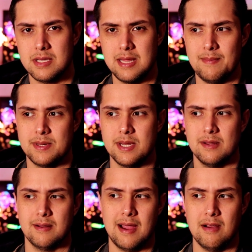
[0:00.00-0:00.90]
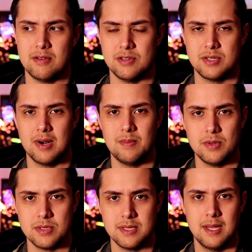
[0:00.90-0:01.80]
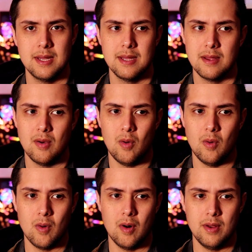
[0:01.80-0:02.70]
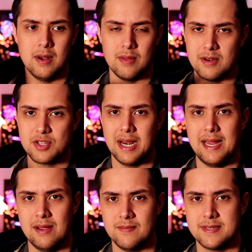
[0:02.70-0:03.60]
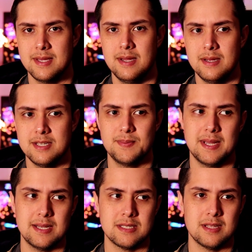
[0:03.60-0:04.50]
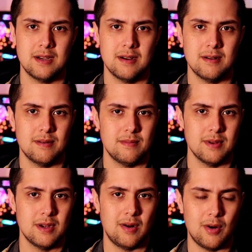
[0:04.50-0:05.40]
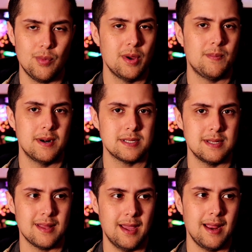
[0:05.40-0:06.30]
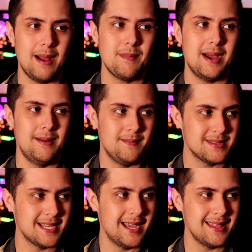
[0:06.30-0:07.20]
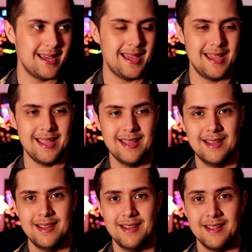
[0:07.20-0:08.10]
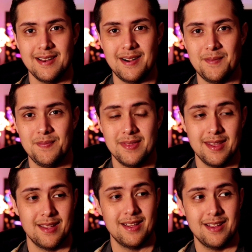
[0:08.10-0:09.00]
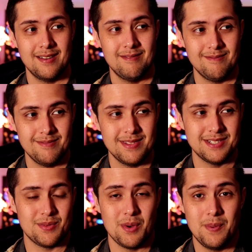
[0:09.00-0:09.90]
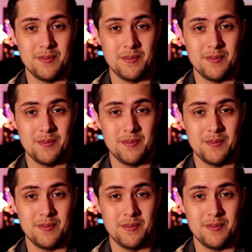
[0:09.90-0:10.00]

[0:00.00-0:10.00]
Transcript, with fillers: to that particular character's troubles or you know their triumphs just because they're you know a real person like i'm not saying that hey you know these are real